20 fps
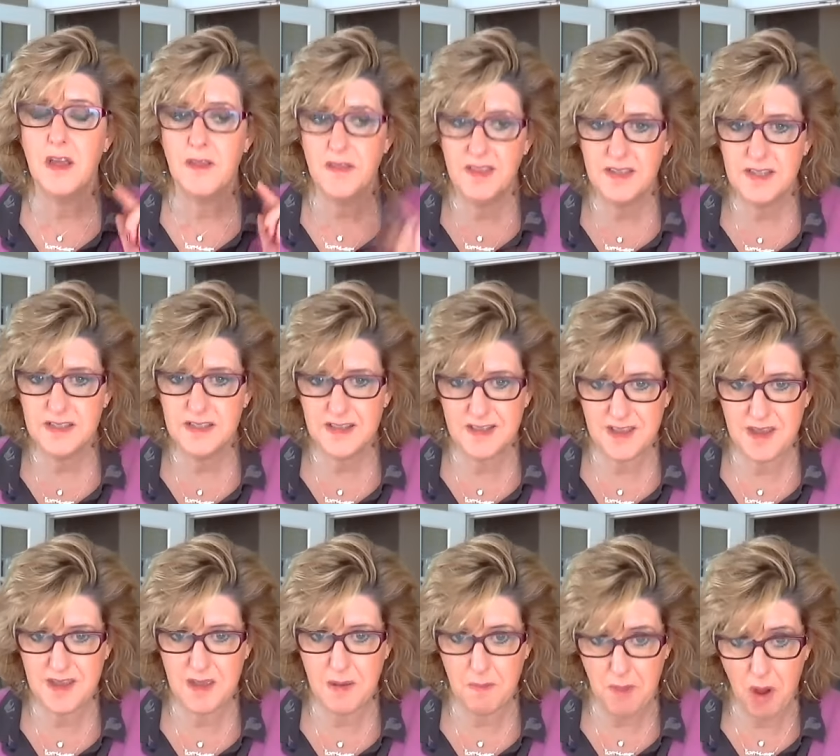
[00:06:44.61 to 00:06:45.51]

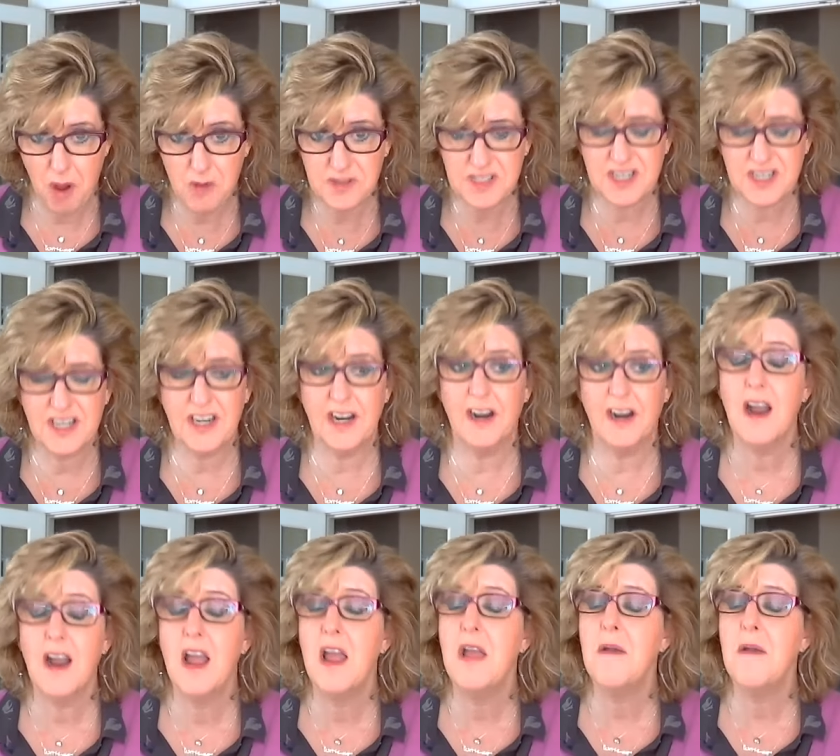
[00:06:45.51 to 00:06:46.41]
the post
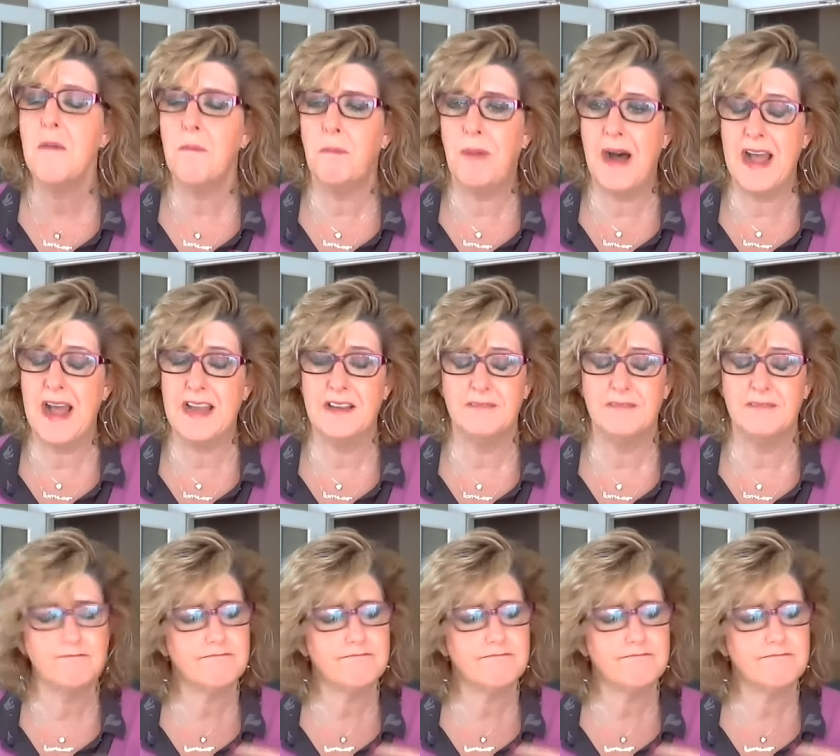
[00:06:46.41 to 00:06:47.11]
here, but